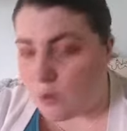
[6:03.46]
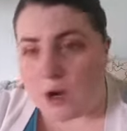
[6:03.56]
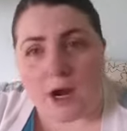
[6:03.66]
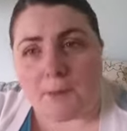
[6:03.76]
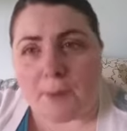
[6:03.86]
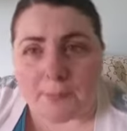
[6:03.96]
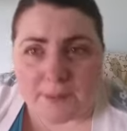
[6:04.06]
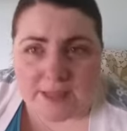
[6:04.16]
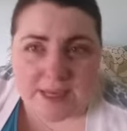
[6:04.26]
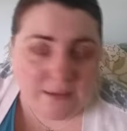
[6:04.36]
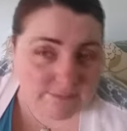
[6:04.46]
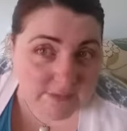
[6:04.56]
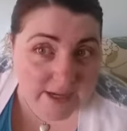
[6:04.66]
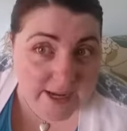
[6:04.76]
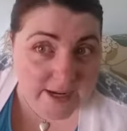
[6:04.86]
more purpley
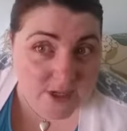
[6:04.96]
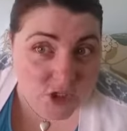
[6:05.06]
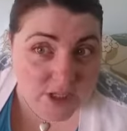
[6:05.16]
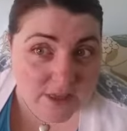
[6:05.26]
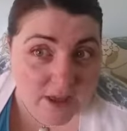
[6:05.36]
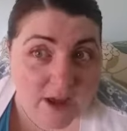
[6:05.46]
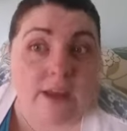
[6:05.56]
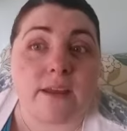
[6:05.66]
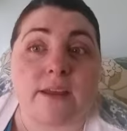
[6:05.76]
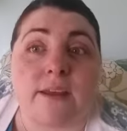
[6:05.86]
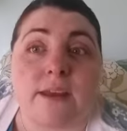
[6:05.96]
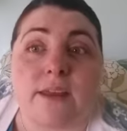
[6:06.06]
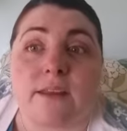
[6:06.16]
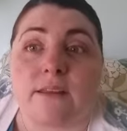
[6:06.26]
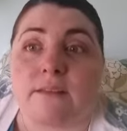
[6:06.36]
than I initially thought
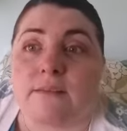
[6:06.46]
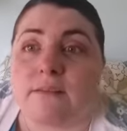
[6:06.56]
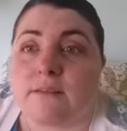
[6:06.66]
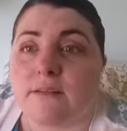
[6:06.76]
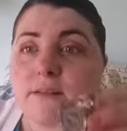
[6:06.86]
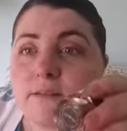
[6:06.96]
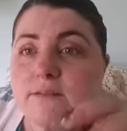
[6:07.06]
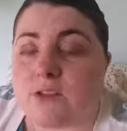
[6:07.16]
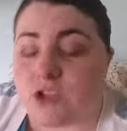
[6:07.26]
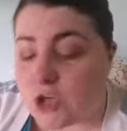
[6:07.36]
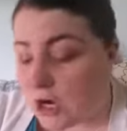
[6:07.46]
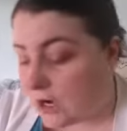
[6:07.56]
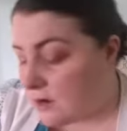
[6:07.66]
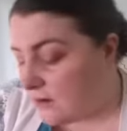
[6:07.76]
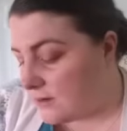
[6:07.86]
in the
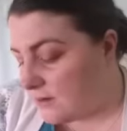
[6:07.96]
jar,